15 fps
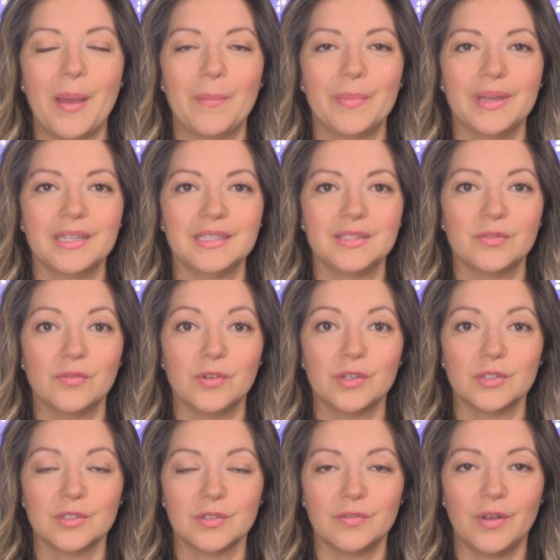but
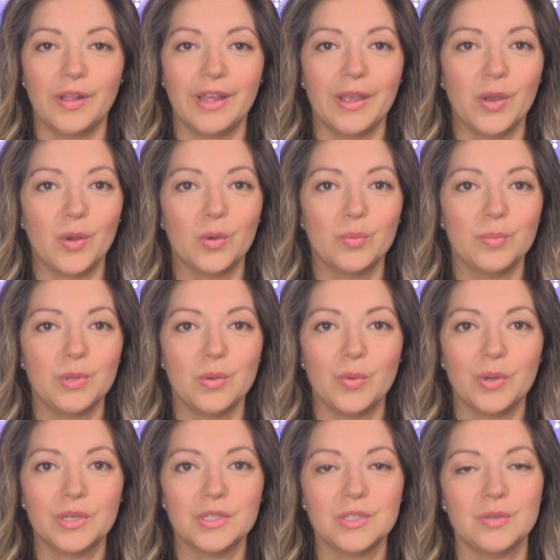first of all, I hope you
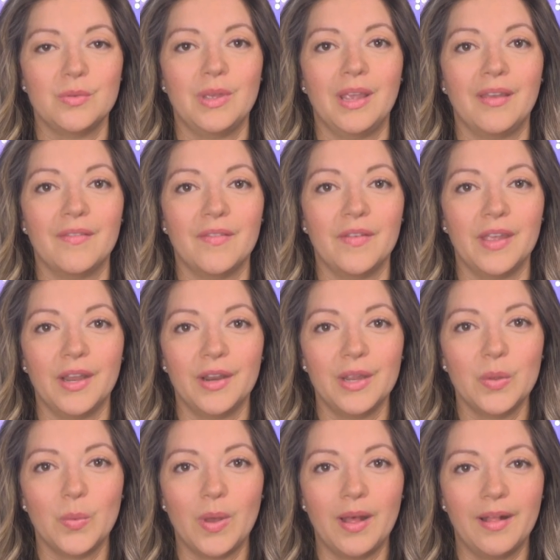are doing very
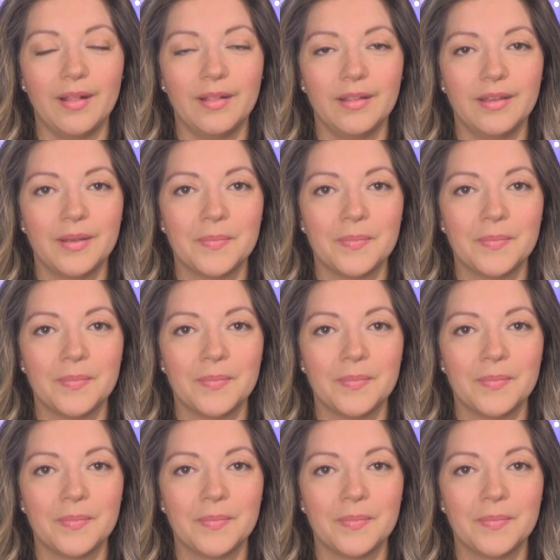well.